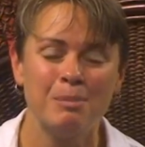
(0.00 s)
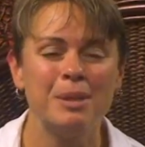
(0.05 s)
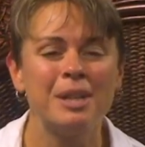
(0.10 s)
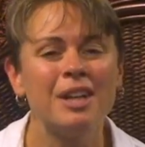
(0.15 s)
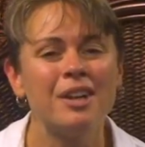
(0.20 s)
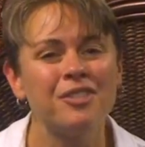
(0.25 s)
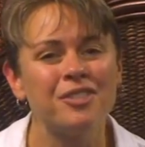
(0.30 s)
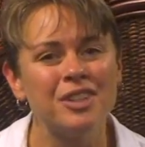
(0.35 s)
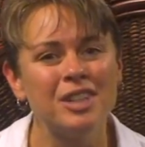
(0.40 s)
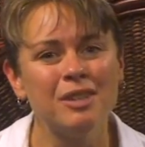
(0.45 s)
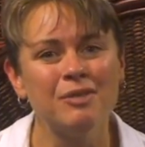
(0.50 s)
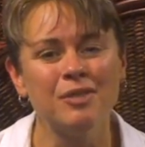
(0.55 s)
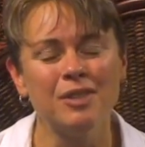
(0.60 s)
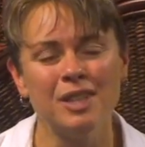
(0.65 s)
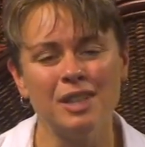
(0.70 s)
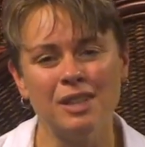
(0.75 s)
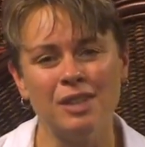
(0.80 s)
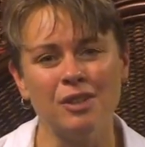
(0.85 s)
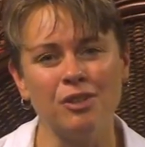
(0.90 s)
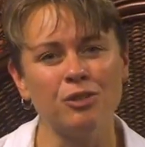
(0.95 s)
Because if
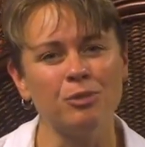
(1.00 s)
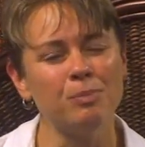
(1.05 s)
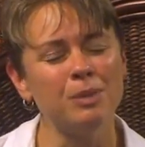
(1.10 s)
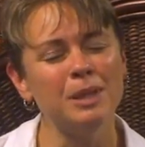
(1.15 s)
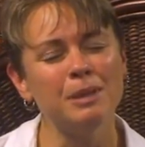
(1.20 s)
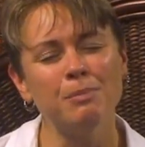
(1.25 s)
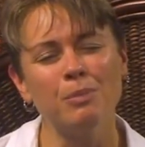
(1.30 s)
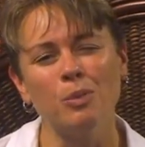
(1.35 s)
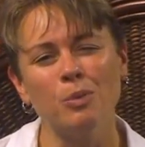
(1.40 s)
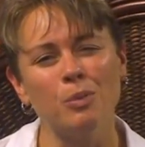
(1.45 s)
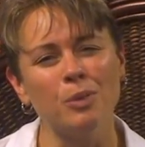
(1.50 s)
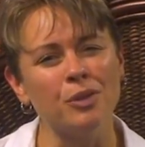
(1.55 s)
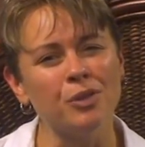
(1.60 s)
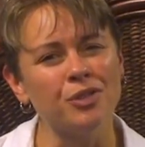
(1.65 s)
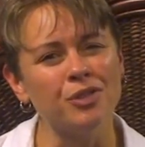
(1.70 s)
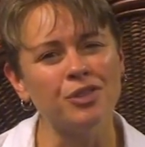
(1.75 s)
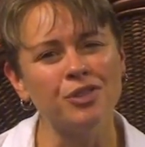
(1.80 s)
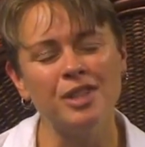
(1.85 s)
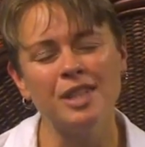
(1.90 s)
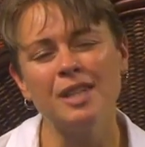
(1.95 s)
it is, people will
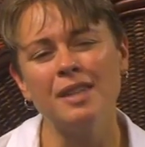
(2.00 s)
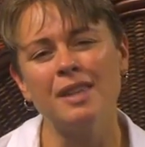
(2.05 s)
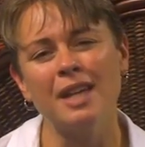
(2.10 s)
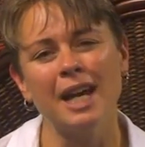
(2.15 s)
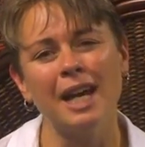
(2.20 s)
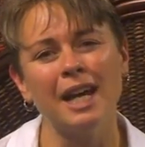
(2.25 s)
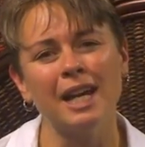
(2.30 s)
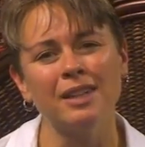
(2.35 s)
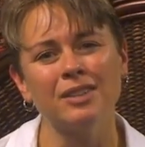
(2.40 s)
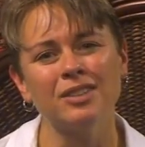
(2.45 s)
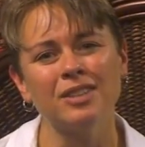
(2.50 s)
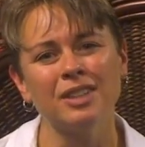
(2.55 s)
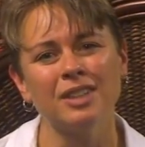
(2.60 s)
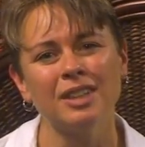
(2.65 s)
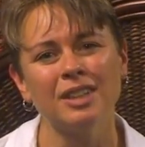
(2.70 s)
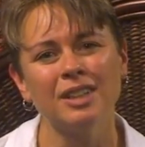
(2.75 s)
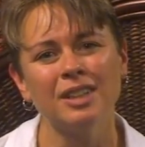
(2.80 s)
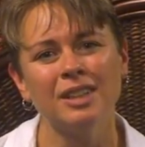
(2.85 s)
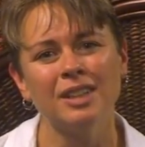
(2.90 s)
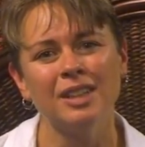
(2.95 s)
see that
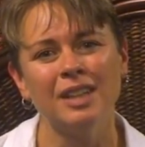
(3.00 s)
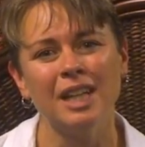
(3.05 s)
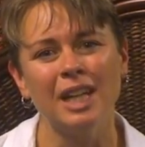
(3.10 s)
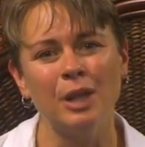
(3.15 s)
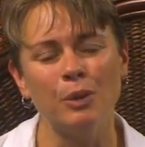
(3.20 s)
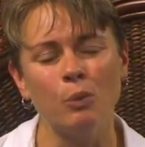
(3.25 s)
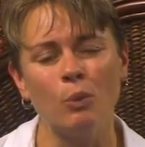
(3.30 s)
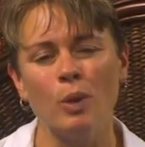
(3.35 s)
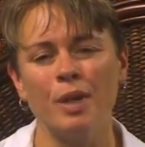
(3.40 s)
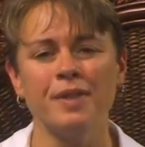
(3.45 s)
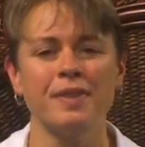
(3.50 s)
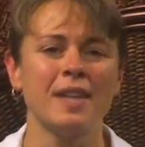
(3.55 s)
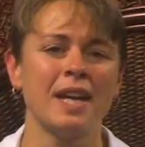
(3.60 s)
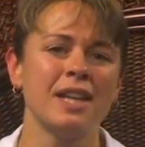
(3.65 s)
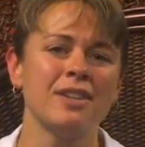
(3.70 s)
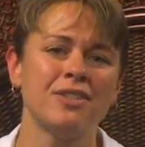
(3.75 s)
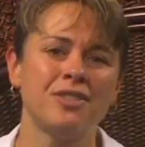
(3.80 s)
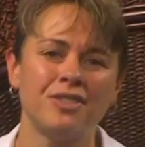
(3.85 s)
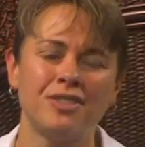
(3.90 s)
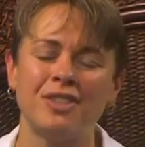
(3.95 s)
and want
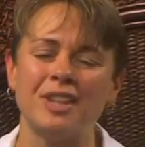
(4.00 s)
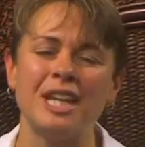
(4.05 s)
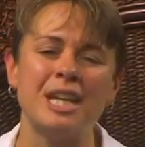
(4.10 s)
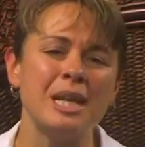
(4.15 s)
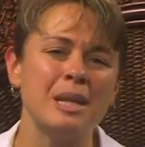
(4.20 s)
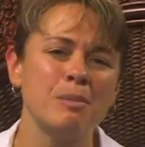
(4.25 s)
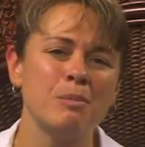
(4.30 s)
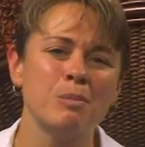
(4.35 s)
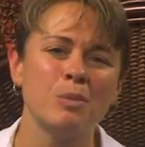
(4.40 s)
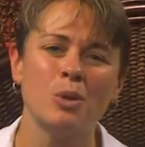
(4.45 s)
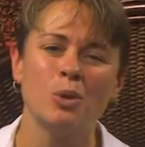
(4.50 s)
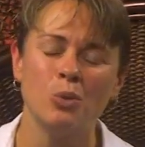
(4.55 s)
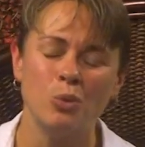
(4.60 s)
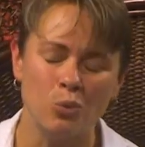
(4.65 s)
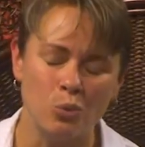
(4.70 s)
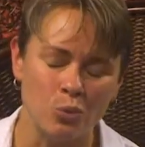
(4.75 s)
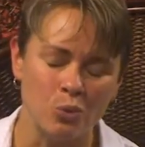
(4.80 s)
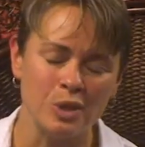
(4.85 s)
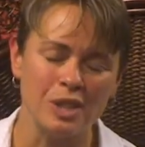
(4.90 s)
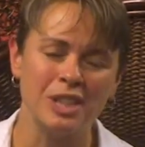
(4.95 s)
that same
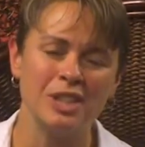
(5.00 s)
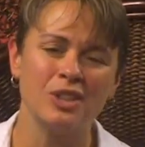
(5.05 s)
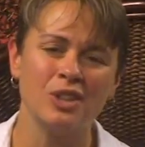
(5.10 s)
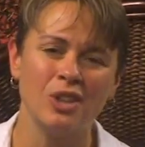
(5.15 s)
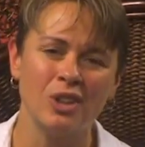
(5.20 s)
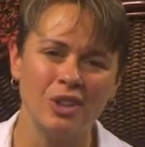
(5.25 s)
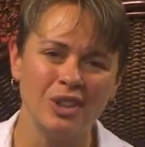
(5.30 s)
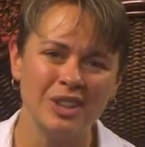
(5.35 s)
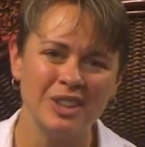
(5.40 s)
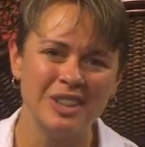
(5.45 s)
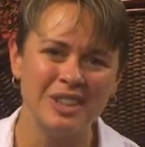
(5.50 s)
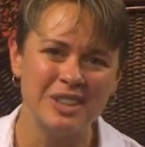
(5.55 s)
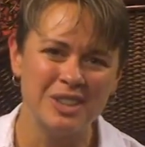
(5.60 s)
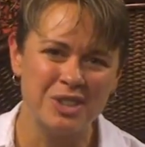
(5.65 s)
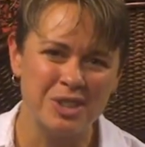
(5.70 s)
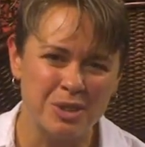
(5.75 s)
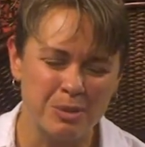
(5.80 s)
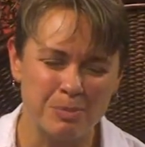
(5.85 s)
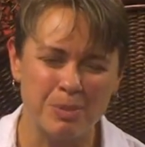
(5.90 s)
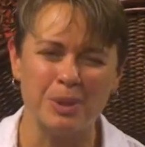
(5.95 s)
real
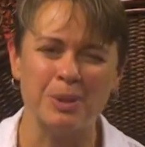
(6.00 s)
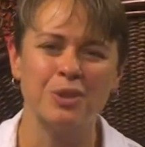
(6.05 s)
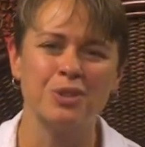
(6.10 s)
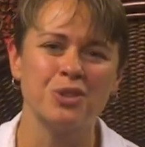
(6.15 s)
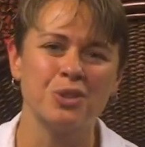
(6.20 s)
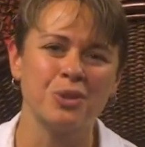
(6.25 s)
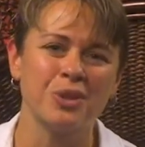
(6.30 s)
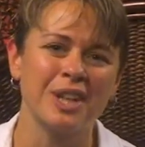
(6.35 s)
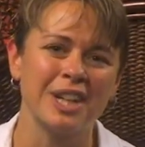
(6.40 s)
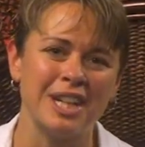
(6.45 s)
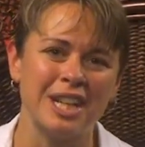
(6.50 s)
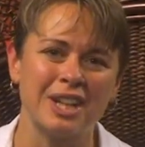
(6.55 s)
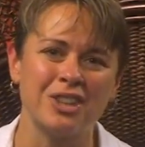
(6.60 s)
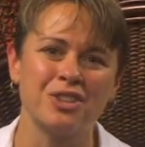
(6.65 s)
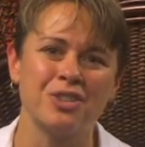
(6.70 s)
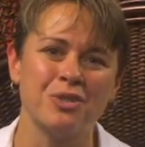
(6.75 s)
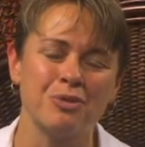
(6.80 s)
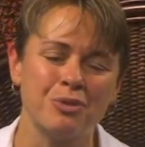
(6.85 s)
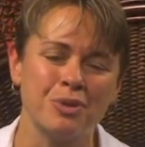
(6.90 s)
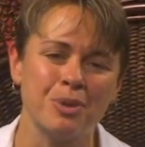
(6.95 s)
spiritual
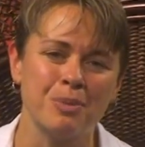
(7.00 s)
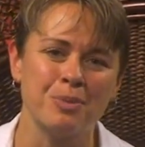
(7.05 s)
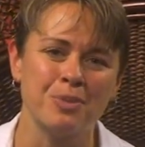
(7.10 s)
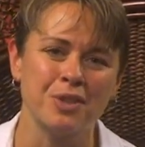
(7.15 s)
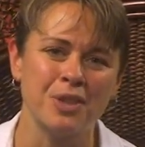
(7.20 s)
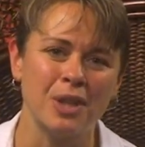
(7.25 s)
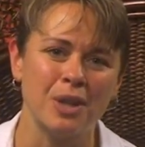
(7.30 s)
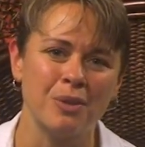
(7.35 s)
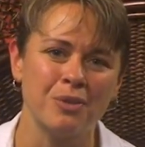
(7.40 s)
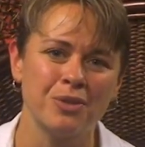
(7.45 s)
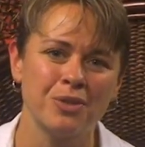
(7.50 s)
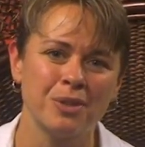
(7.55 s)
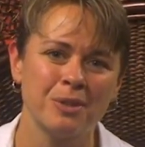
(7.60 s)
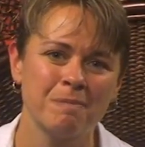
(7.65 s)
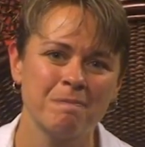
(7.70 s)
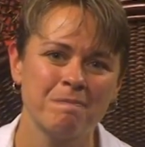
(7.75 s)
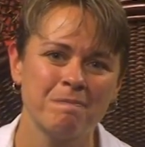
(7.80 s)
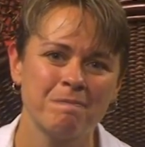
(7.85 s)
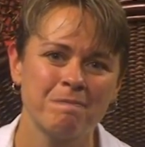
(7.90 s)
connection for themselves.